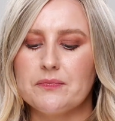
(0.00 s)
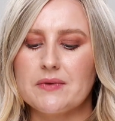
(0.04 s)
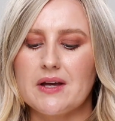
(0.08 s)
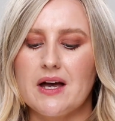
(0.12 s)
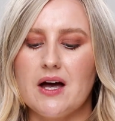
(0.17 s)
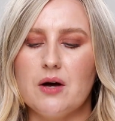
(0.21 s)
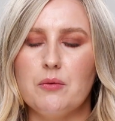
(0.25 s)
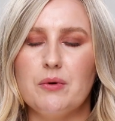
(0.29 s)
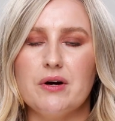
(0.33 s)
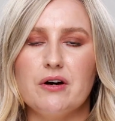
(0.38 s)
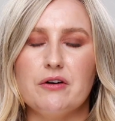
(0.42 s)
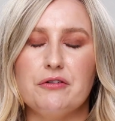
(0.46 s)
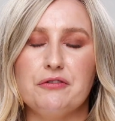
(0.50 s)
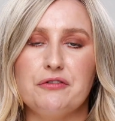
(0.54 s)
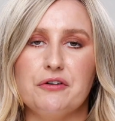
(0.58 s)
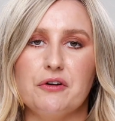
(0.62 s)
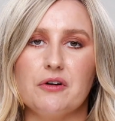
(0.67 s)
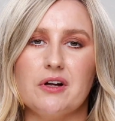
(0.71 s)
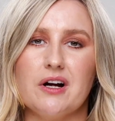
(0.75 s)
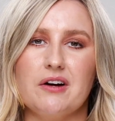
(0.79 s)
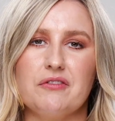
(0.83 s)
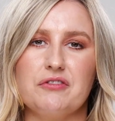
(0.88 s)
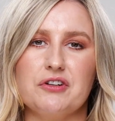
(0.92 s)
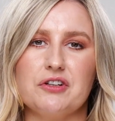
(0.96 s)
I wear a full
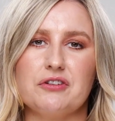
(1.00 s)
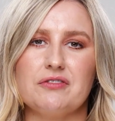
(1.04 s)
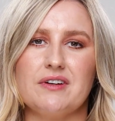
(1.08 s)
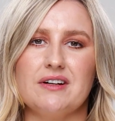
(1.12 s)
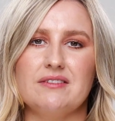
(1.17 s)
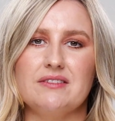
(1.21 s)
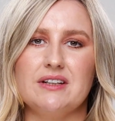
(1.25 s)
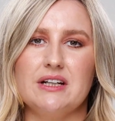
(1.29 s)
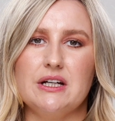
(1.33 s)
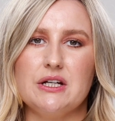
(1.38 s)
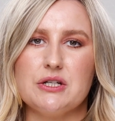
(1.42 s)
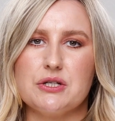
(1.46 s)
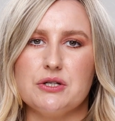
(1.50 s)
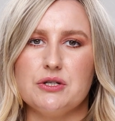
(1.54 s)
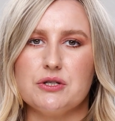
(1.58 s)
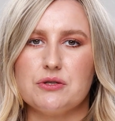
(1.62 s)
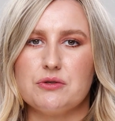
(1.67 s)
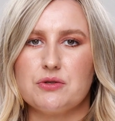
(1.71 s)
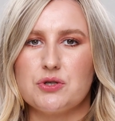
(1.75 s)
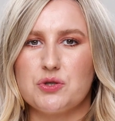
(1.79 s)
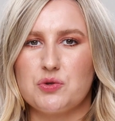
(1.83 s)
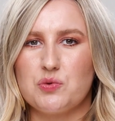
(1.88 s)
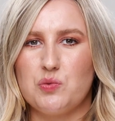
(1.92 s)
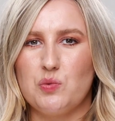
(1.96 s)
coverage foundation,
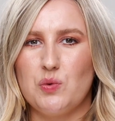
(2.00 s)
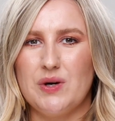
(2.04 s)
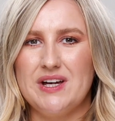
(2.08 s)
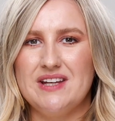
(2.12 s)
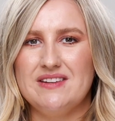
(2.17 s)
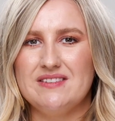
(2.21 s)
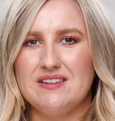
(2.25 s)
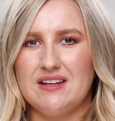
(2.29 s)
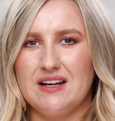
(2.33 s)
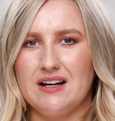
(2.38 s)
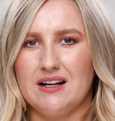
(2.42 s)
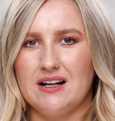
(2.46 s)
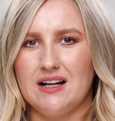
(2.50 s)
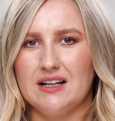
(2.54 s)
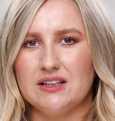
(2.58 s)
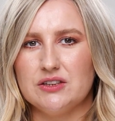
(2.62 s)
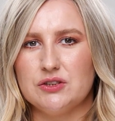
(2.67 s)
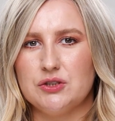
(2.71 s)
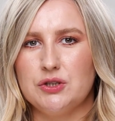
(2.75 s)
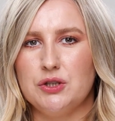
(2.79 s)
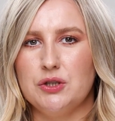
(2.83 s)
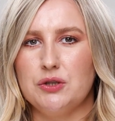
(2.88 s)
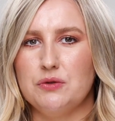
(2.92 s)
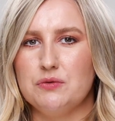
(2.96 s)
so just waiting
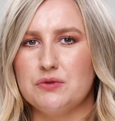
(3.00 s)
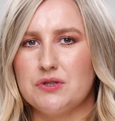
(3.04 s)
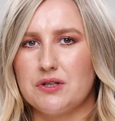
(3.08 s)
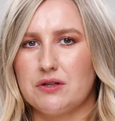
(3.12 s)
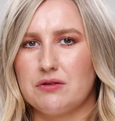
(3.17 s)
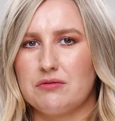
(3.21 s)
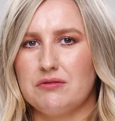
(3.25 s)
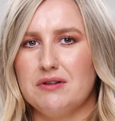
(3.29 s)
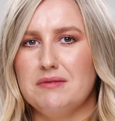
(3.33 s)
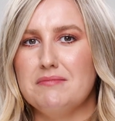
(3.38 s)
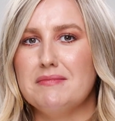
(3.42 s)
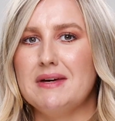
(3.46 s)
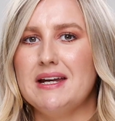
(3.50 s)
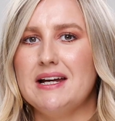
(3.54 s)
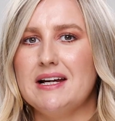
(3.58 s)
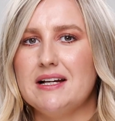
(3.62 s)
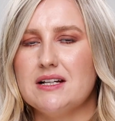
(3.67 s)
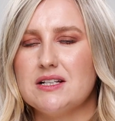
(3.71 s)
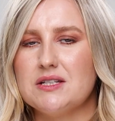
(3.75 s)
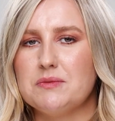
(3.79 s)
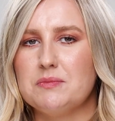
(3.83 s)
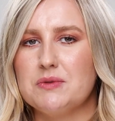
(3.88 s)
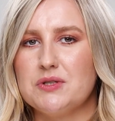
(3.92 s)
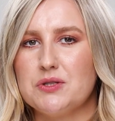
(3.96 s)
like 2 to 3
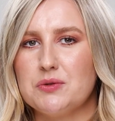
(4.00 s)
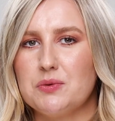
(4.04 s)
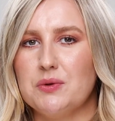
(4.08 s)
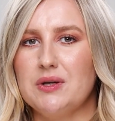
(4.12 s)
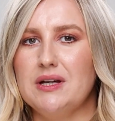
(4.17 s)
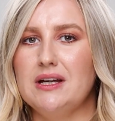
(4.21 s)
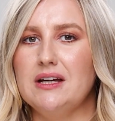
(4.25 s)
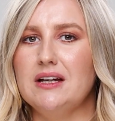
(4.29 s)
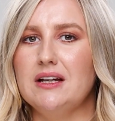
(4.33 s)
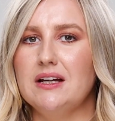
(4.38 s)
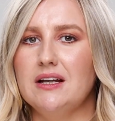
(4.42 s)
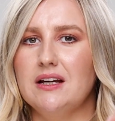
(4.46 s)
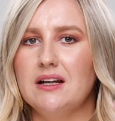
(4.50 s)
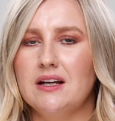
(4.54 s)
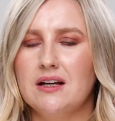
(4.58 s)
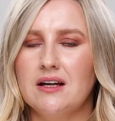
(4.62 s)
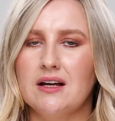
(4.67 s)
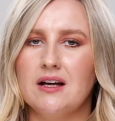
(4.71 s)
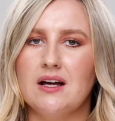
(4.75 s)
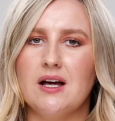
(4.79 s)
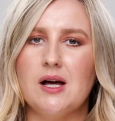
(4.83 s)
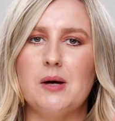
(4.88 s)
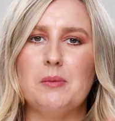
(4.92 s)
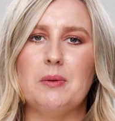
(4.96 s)
minutes between
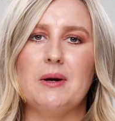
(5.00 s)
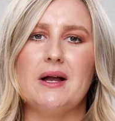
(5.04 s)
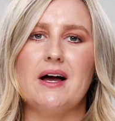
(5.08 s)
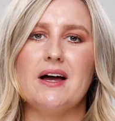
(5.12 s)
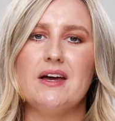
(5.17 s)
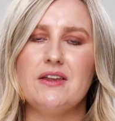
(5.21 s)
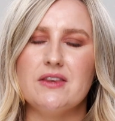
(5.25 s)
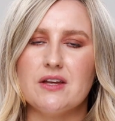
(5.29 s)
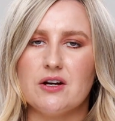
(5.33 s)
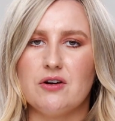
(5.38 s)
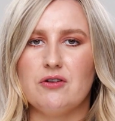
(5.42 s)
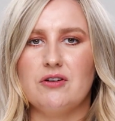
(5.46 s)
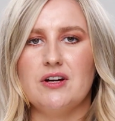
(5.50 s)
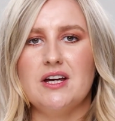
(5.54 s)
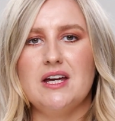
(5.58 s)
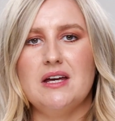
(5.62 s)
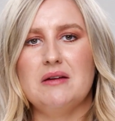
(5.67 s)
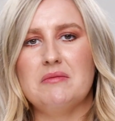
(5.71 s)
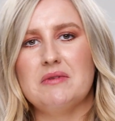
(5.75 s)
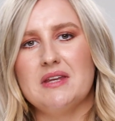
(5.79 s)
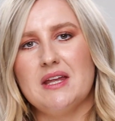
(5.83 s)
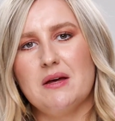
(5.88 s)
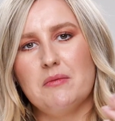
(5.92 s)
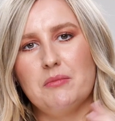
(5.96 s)
applying the
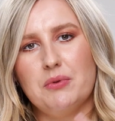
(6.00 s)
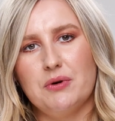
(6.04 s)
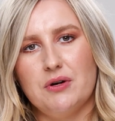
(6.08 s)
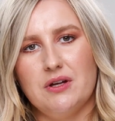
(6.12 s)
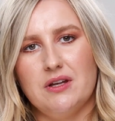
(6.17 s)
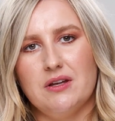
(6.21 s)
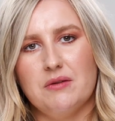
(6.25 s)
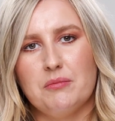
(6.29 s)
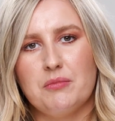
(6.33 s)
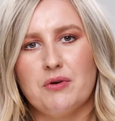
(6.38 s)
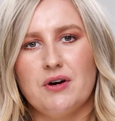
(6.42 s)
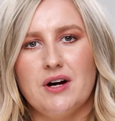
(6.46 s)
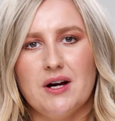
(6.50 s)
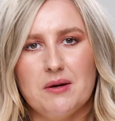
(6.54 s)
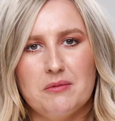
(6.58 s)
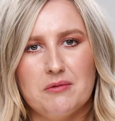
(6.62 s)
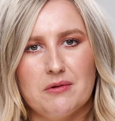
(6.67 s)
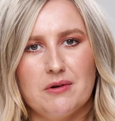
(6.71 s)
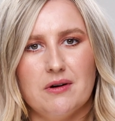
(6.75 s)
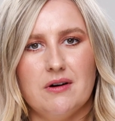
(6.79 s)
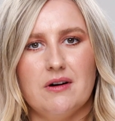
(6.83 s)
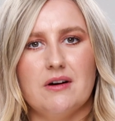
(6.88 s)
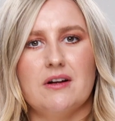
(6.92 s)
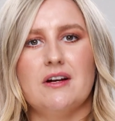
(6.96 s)
cream and then putting the
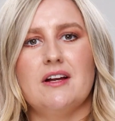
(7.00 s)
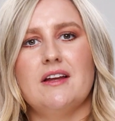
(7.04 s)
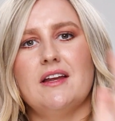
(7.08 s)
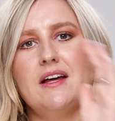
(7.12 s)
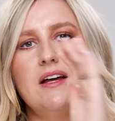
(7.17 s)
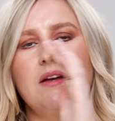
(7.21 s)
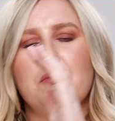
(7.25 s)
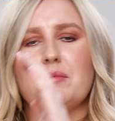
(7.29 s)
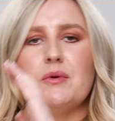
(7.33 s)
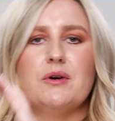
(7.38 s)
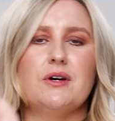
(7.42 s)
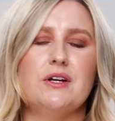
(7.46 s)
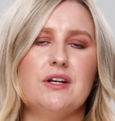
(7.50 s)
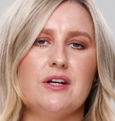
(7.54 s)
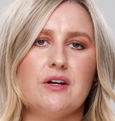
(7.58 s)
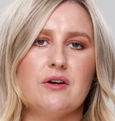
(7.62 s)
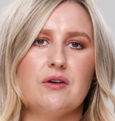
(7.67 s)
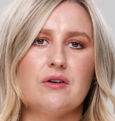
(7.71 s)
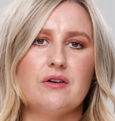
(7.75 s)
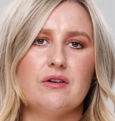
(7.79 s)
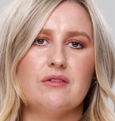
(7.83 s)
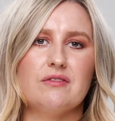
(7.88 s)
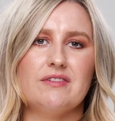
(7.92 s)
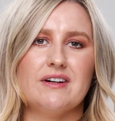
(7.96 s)
primer on and then putting
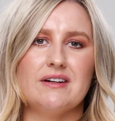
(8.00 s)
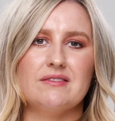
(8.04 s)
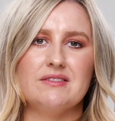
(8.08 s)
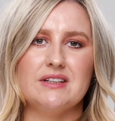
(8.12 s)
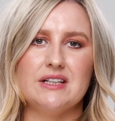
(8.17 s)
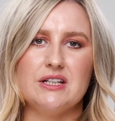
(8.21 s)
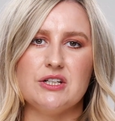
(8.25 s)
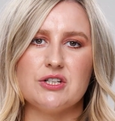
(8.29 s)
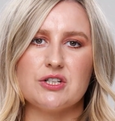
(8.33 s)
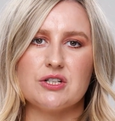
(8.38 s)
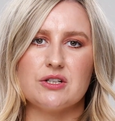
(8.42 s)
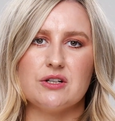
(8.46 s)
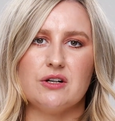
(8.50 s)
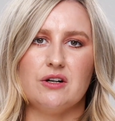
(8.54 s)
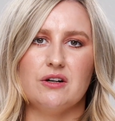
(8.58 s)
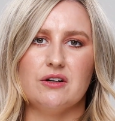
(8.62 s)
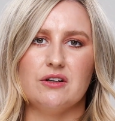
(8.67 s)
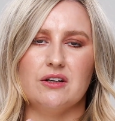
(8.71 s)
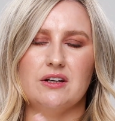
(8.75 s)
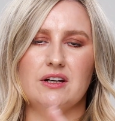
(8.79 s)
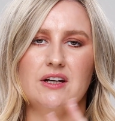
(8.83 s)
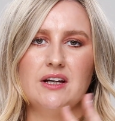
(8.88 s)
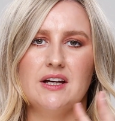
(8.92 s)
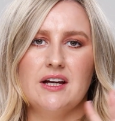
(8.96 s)
your foundation
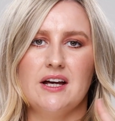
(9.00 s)
on.